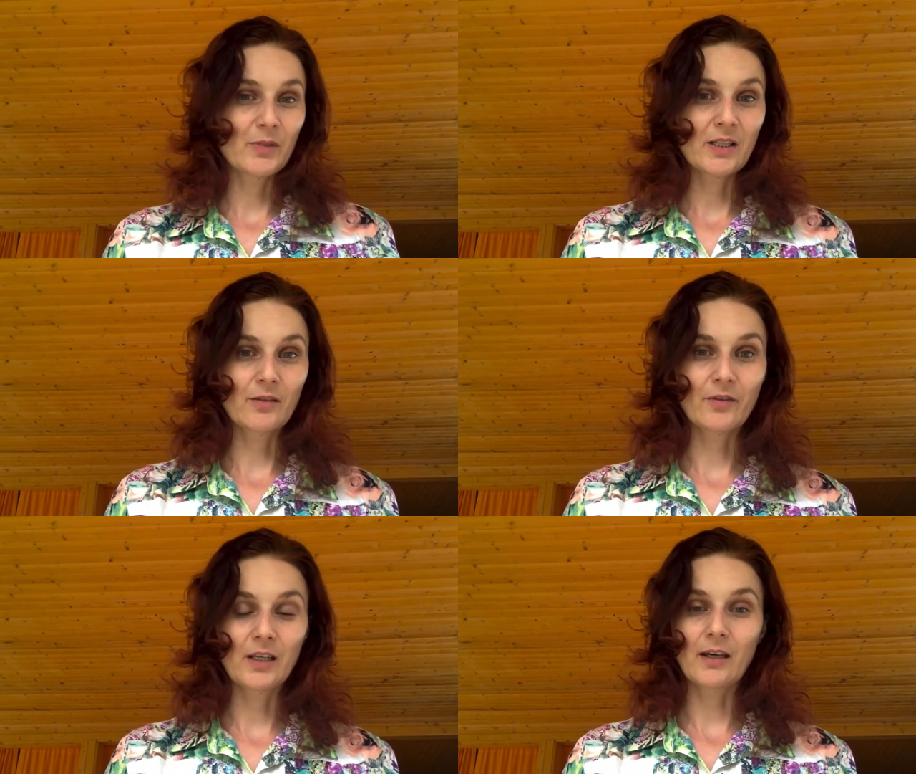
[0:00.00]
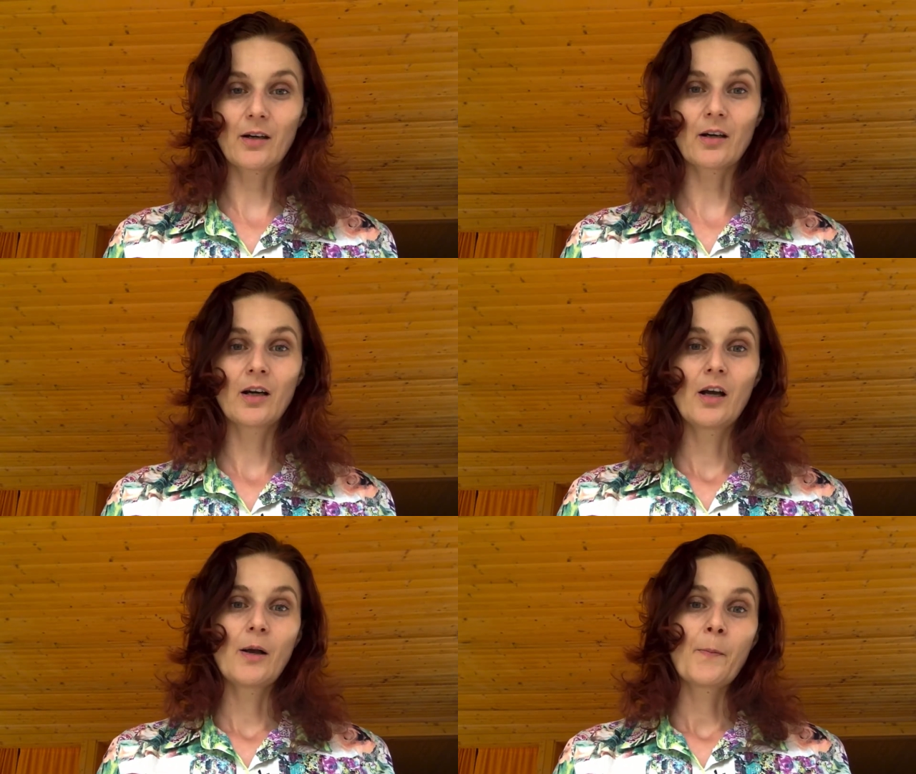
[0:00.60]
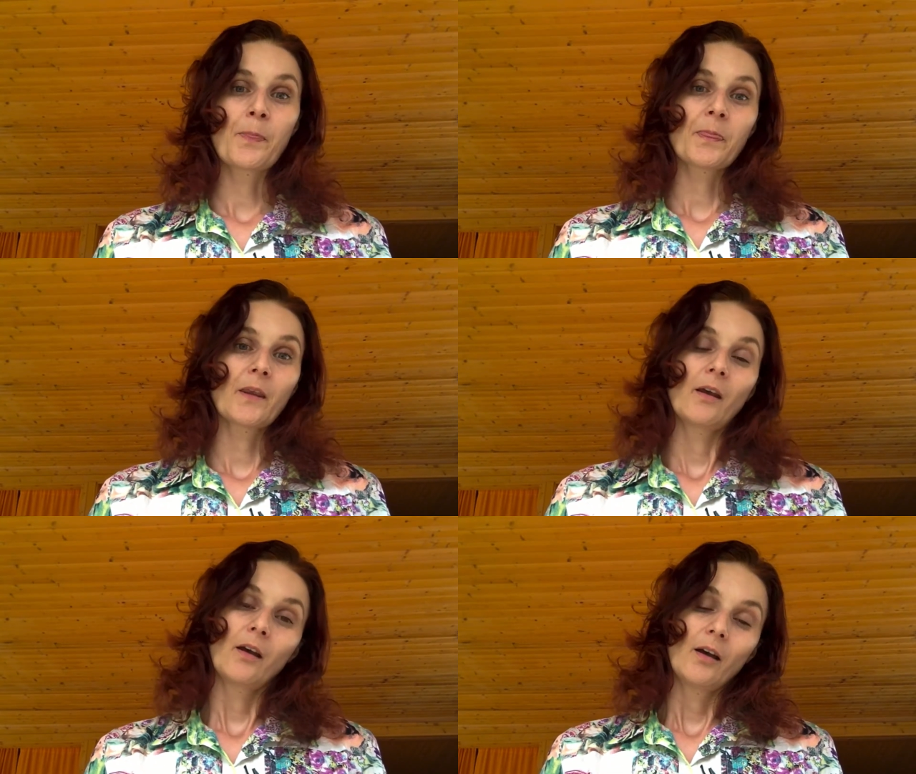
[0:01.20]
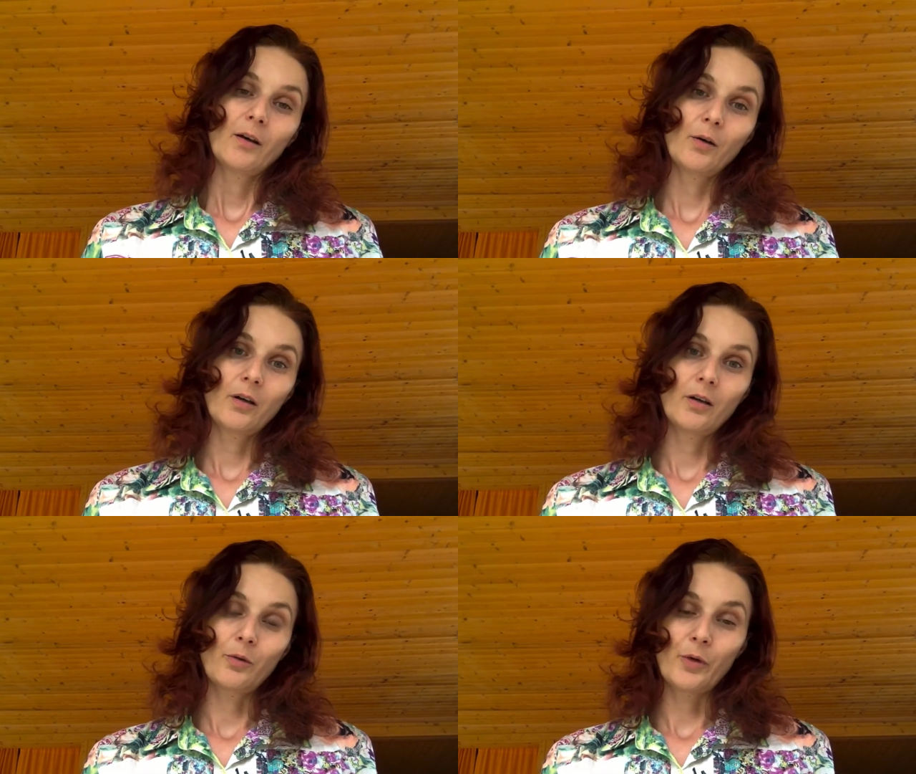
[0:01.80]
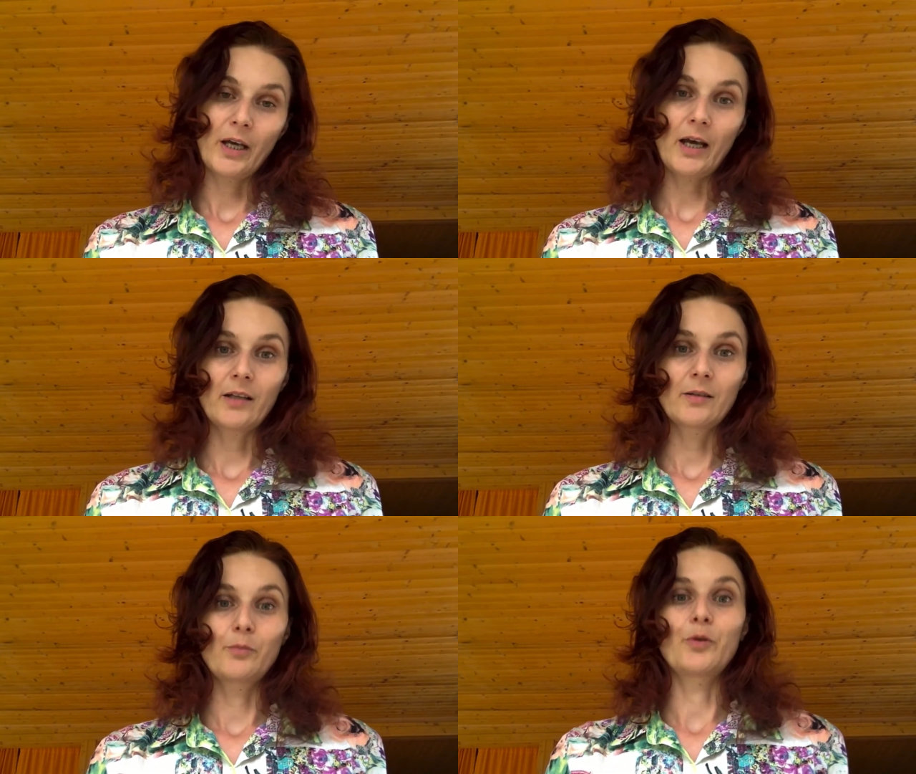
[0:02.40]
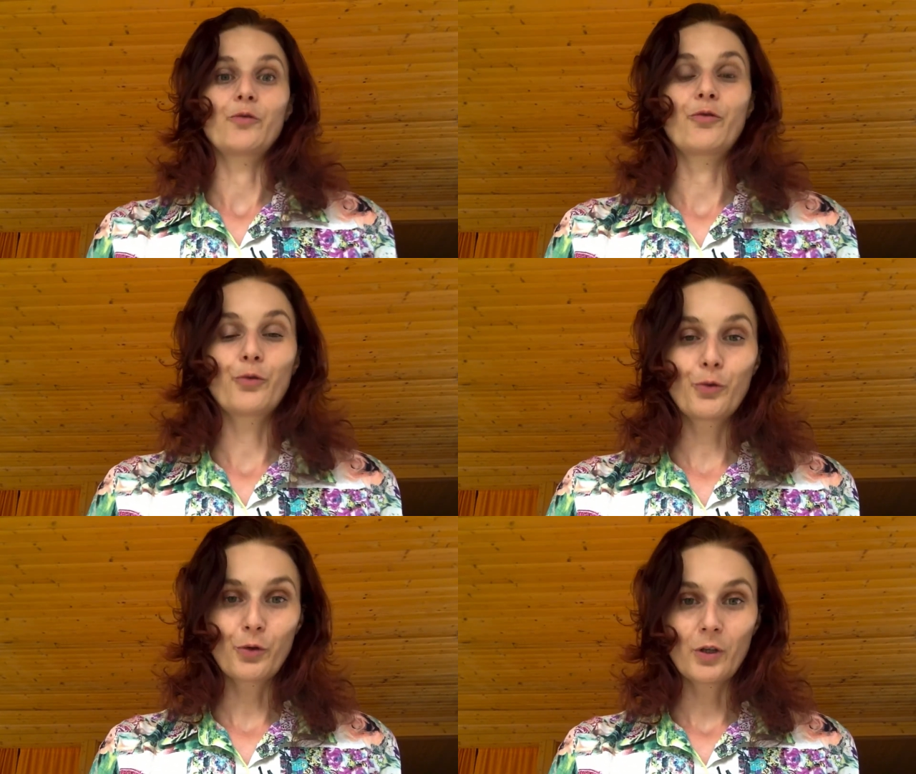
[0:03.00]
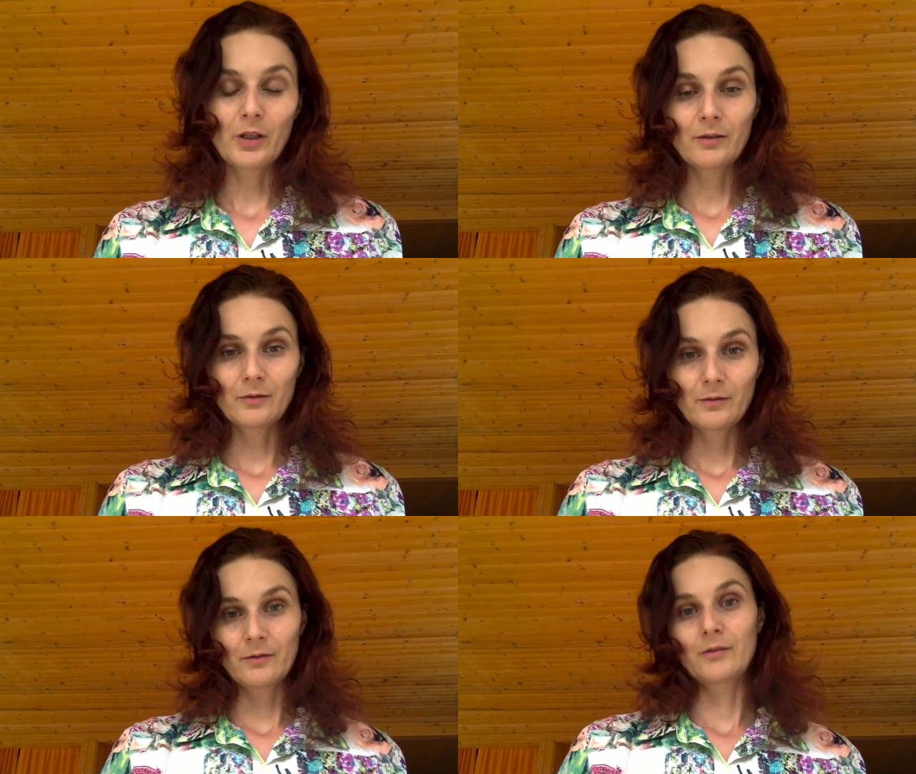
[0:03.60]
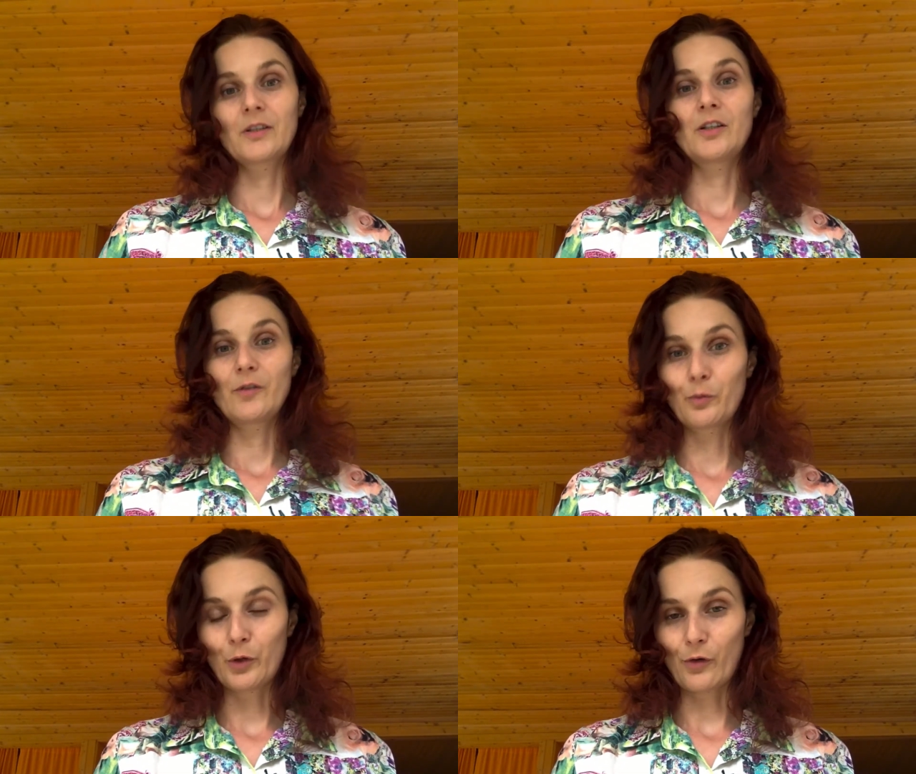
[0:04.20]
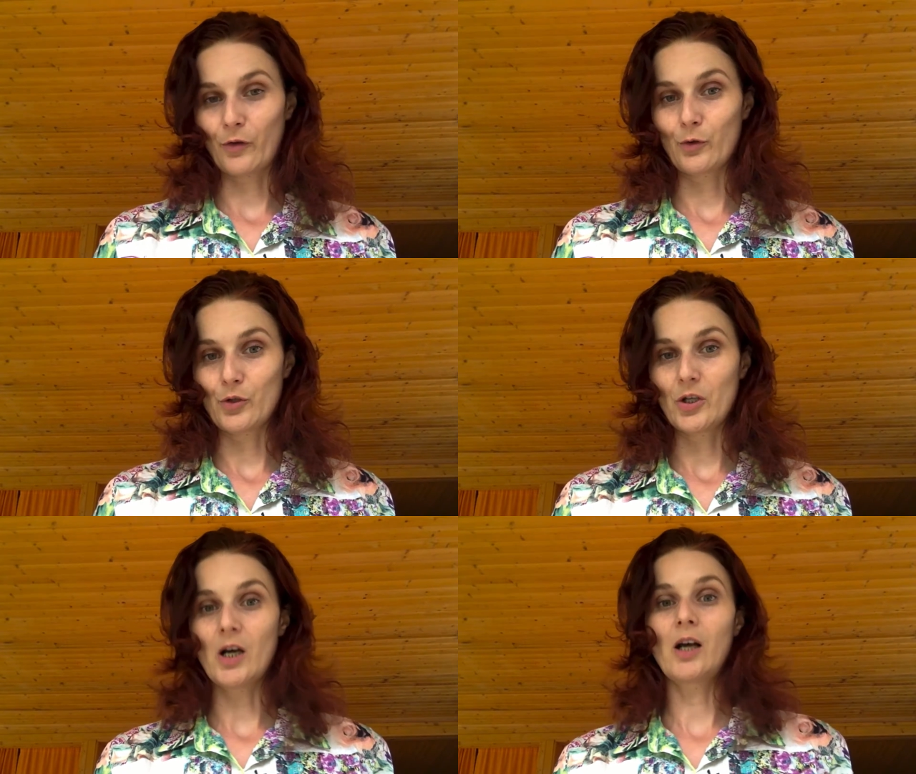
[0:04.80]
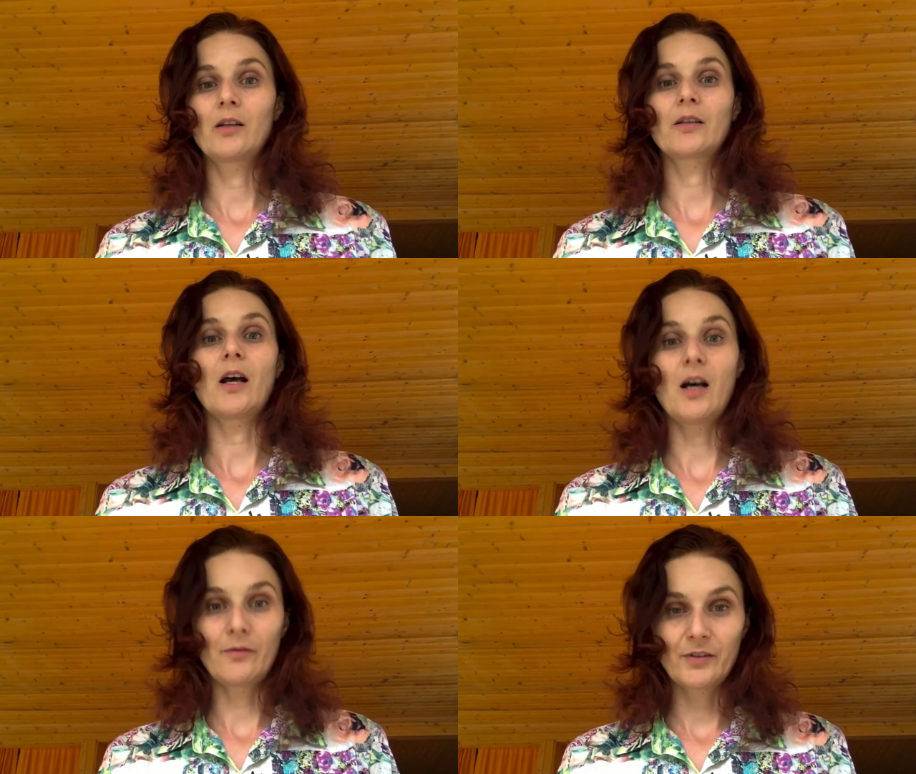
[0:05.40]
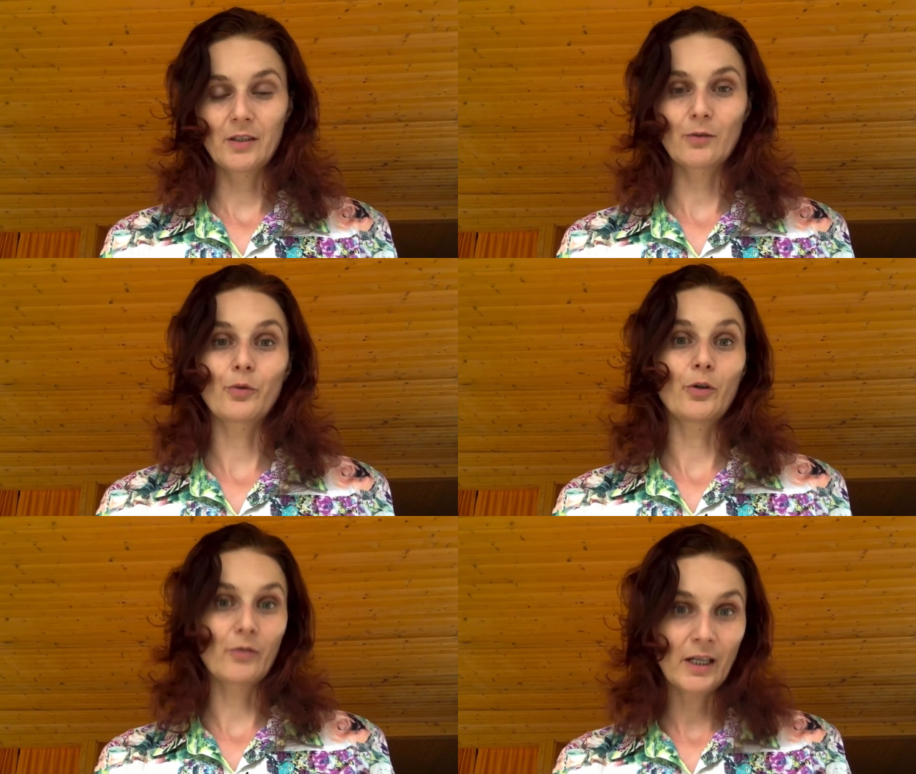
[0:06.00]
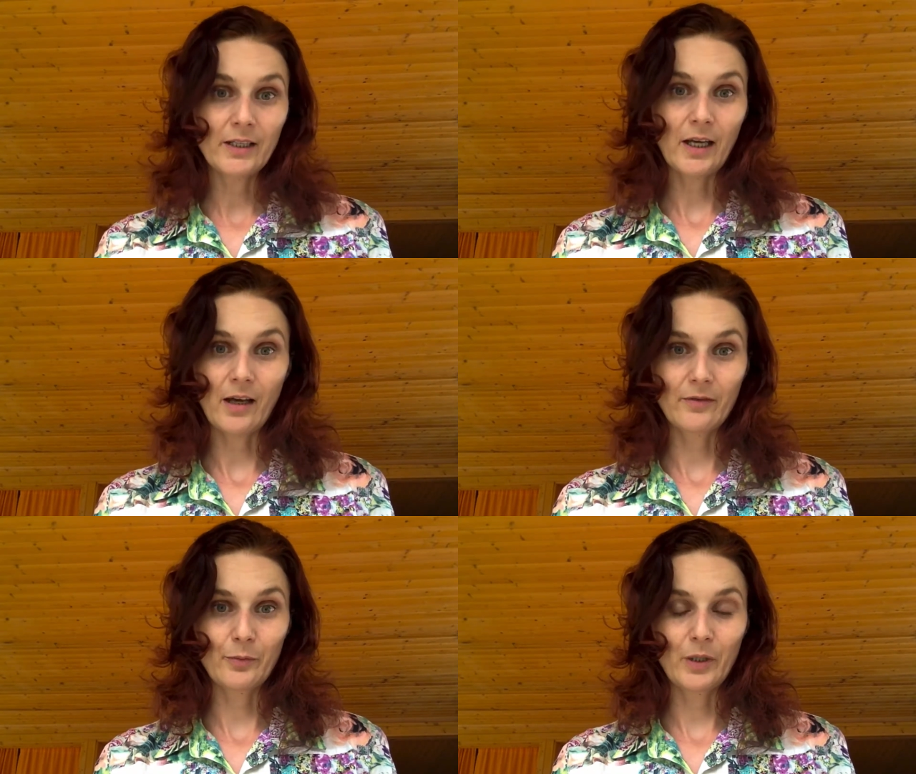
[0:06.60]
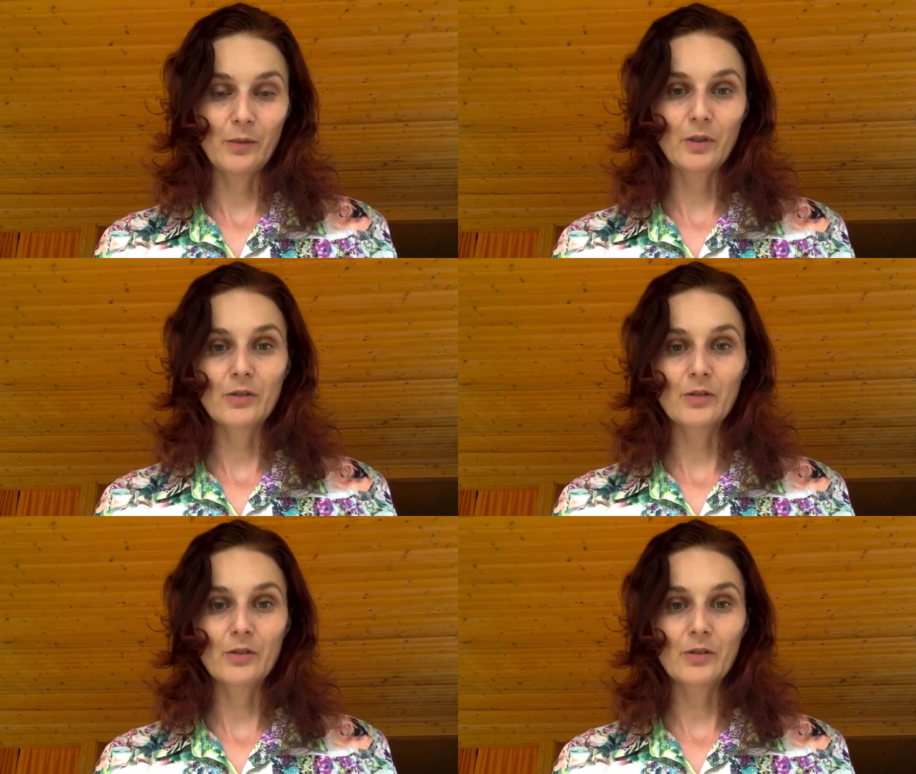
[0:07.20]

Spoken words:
self-care we had before giving birth to a child after we already have a baby.